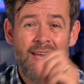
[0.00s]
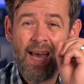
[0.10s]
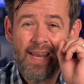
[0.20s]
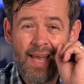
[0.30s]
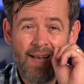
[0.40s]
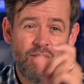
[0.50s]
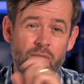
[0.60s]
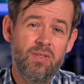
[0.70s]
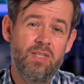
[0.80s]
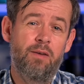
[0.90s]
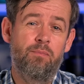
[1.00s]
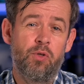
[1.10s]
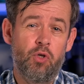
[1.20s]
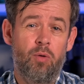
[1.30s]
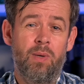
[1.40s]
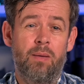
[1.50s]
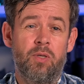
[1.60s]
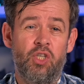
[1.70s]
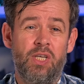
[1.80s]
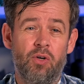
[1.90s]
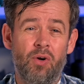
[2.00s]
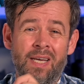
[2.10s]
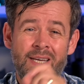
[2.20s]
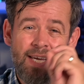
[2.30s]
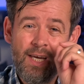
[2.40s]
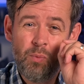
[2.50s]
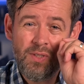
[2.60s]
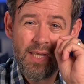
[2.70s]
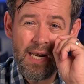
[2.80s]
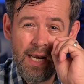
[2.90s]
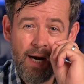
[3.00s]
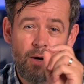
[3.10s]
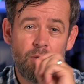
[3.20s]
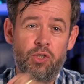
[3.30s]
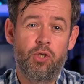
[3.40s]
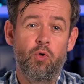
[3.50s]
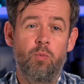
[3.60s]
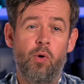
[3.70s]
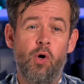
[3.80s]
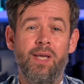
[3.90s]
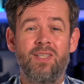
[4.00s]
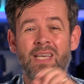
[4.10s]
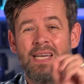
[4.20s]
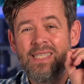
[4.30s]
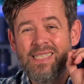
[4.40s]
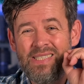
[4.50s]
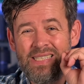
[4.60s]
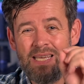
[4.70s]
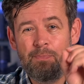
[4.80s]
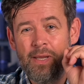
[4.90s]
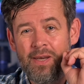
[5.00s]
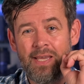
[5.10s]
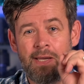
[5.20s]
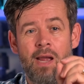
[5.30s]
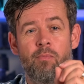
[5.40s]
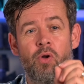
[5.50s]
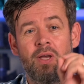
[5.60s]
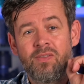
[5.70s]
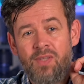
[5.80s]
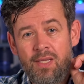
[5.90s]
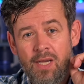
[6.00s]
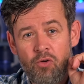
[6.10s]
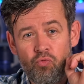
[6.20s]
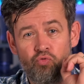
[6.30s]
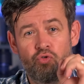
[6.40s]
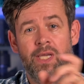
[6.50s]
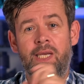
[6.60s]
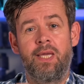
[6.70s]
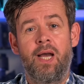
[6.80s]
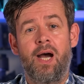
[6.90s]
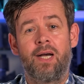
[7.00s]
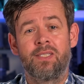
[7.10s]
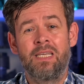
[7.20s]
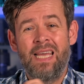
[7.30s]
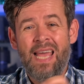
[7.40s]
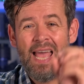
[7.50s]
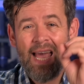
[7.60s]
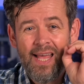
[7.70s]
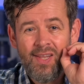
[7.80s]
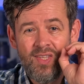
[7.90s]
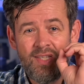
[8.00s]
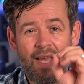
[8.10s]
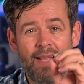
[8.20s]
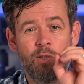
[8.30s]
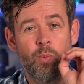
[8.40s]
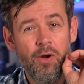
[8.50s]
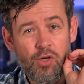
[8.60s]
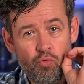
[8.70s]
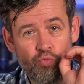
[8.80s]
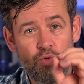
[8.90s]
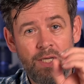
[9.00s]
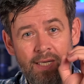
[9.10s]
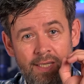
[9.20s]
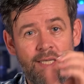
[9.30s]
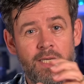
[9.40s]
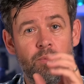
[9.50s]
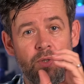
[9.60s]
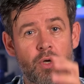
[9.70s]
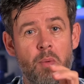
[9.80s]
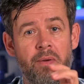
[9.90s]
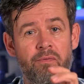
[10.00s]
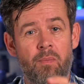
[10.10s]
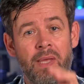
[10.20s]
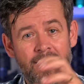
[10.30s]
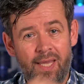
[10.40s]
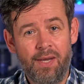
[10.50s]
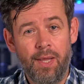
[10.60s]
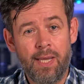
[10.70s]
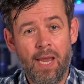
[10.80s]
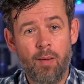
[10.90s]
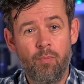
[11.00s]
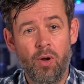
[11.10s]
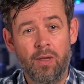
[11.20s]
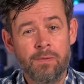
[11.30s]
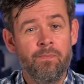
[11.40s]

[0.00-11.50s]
And as you can see from the thermal image here, it was the large screw points deep in the camera that got really hot. And that's where the real heat was coming from in the camera.